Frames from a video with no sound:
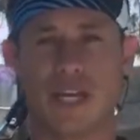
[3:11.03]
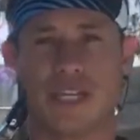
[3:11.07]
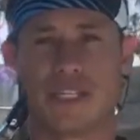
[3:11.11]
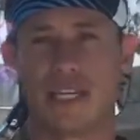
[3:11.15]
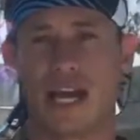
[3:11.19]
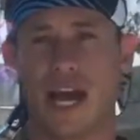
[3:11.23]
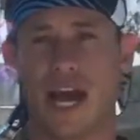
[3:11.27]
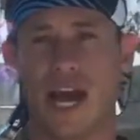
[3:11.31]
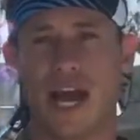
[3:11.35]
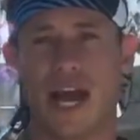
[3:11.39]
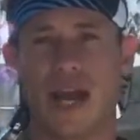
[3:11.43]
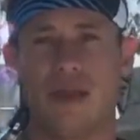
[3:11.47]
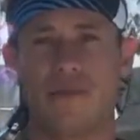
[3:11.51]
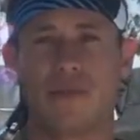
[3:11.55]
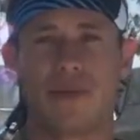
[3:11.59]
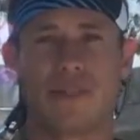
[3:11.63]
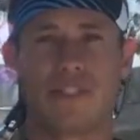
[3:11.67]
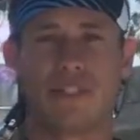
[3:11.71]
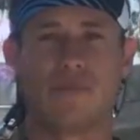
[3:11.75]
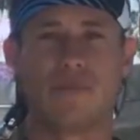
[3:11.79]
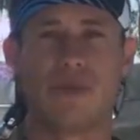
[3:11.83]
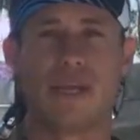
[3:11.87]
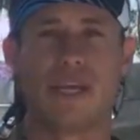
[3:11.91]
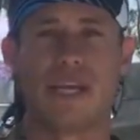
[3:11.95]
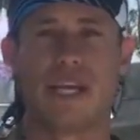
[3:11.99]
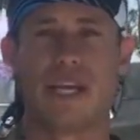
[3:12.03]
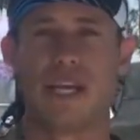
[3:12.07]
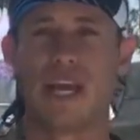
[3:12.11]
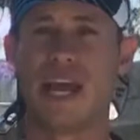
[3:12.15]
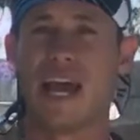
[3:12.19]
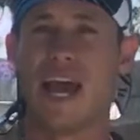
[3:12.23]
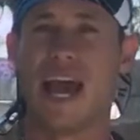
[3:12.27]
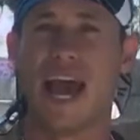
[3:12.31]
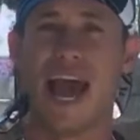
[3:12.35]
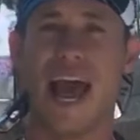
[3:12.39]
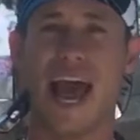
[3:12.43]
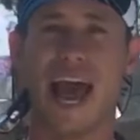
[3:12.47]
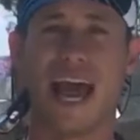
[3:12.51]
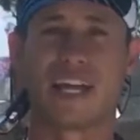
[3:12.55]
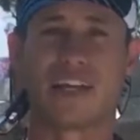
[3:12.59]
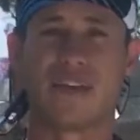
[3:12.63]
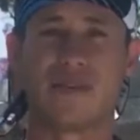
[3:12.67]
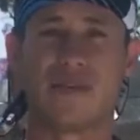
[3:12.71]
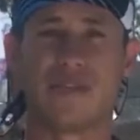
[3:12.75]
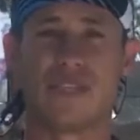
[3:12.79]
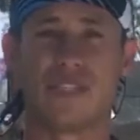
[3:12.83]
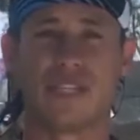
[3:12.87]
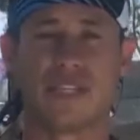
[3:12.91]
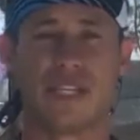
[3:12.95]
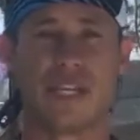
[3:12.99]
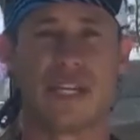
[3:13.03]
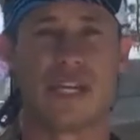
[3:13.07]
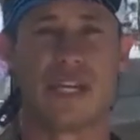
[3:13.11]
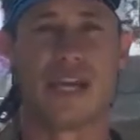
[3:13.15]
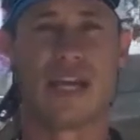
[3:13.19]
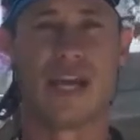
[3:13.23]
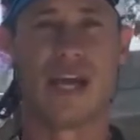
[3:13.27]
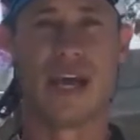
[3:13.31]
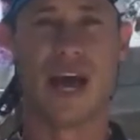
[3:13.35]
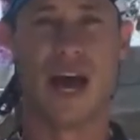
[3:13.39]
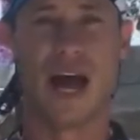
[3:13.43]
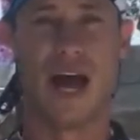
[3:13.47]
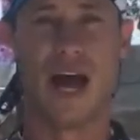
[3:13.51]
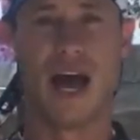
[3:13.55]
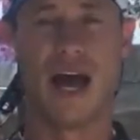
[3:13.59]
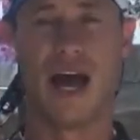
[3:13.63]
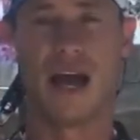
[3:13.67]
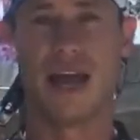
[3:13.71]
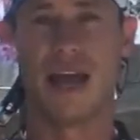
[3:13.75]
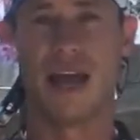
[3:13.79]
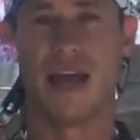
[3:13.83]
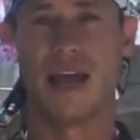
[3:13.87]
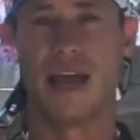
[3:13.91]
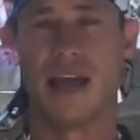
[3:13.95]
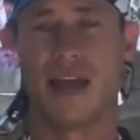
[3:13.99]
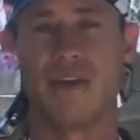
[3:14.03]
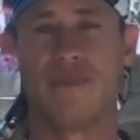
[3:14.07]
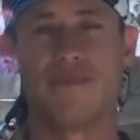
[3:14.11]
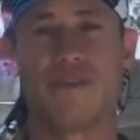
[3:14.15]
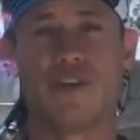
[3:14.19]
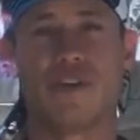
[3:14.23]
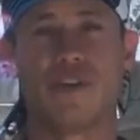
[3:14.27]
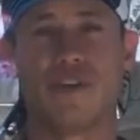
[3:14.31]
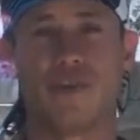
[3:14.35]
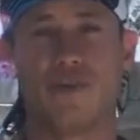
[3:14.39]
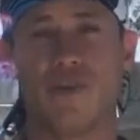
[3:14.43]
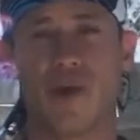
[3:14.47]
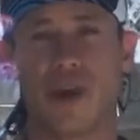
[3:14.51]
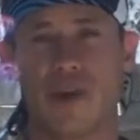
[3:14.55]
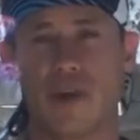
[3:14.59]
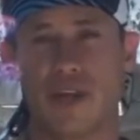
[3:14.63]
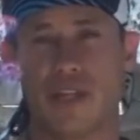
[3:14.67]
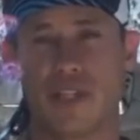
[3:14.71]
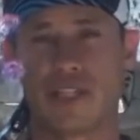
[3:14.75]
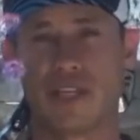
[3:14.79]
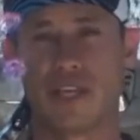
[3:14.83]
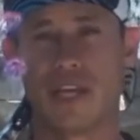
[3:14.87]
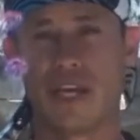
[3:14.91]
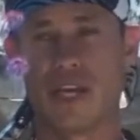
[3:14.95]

time, speed, accuracy, and field awareness,